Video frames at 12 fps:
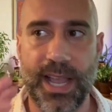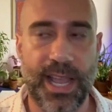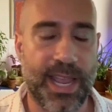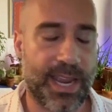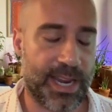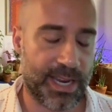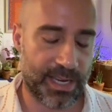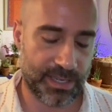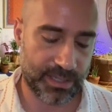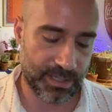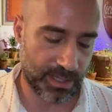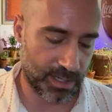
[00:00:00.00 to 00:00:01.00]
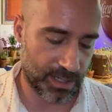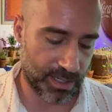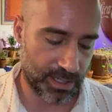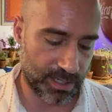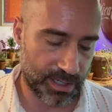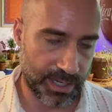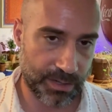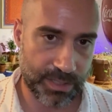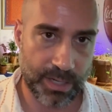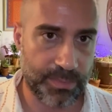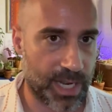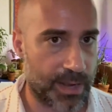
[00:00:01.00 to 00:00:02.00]
And
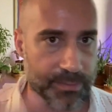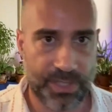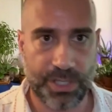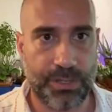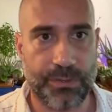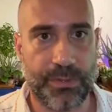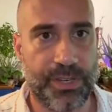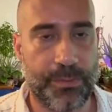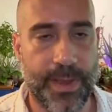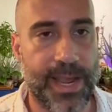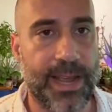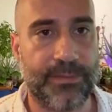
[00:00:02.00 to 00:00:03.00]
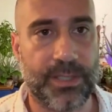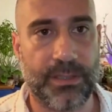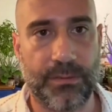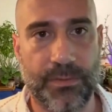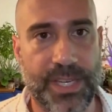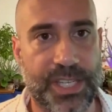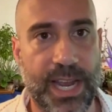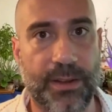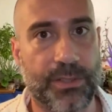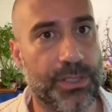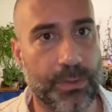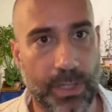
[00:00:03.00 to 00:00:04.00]
sometimes you may have to reach
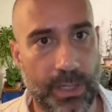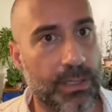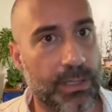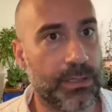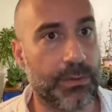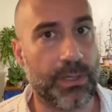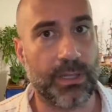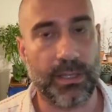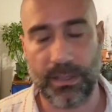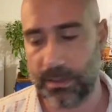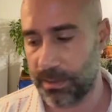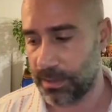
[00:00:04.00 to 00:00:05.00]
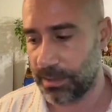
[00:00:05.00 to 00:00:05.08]
out to